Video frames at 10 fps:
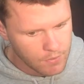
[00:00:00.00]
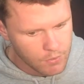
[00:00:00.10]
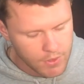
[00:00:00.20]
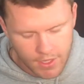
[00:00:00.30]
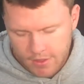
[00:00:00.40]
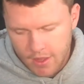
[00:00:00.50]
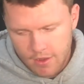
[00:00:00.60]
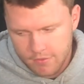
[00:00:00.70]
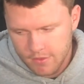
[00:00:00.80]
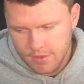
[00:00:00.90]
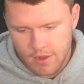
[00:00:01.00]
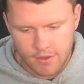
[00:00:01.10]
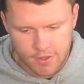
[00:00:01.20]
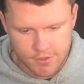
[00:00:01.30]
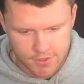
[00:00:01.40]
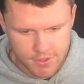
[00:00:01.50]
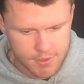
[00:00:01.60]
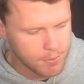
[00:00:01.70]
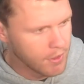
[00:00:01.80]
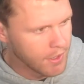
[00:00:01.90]
Well, yeah, a lot of a lot of that's just
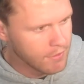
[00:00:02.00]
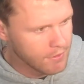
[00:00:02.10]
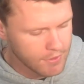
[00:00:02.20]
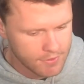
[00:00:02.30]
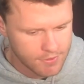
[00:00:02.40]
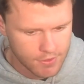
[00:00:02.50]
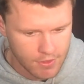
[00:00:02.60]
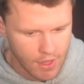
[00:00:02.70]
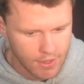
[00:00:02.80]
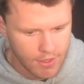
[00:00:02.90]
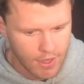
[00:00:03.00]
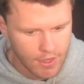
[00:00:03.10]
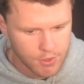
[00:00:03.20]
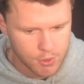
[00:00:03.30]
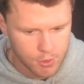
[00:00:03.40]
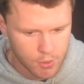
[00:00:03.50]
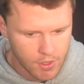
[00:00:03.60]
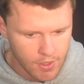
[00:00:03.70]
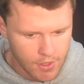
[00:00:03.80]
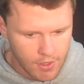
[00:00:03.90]
experience. There's still a lot of guys who
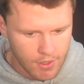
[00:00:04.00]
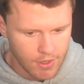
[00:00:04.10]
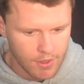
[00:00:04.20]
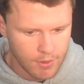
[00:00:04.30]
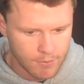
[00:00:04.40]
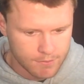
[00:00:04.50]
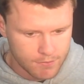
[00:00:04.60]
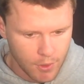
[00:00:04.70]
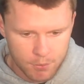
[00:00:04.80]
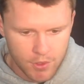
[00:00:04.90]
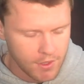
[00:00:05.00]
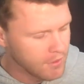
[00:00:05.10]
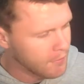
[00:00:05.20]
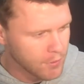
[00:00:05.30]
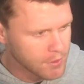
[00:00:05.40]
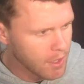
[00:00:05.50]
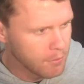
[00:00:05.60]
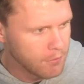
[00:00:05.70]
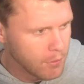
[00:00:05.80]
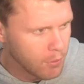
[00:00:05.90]
um, are playing their first
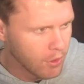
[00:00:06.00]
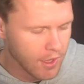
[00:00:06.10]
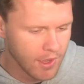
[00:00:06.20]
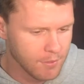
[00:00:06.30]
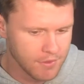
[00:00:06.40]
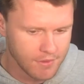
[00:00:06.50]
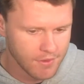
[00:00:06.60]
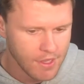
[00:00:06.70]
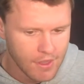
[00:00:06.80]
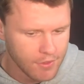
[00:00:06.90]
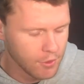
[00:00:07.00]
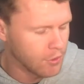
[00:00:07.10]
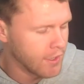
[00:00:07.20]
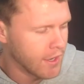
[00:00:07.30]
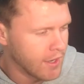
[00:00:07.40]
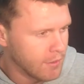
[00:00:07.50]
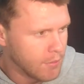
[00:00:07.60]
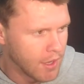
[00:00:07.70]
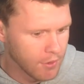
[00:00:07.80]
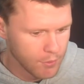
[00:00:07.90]
couple football games, and they're only going to get
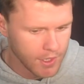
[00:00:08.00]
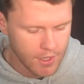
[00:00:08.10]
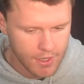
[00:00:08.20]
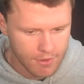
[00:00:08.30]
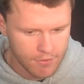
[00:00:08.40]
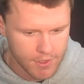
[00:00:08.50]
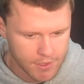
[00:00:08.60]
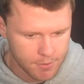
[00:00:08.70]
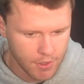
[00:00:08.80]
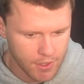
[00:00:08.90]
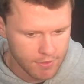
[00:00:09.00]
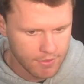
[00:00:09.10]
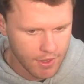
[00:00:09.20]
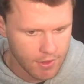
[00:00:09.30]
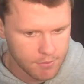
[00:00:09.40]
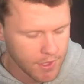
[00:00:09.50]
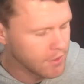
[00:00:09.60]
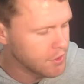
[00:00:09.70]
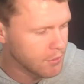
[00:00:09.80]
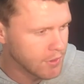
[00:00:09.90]
better. We got to have the experienced guys
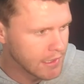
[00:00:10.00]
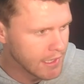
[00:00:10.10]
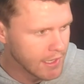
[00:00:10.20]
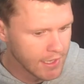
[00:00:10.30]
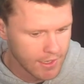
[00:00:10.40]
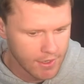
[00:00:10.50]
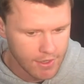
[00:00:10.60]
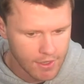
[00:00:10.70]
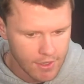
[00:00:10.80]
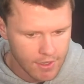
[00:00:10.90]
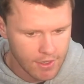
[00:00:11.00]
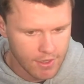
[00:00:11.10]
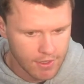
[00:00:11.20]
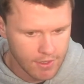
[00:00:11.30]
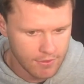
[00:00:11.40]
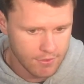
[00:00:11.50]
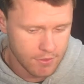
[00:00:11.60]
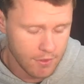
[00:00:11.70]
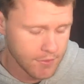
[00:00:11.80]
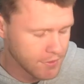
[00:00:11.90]
making sure we're leading and uh, getting this
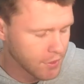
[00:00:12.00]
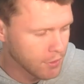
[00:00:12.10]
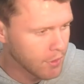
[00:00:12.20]
offense turned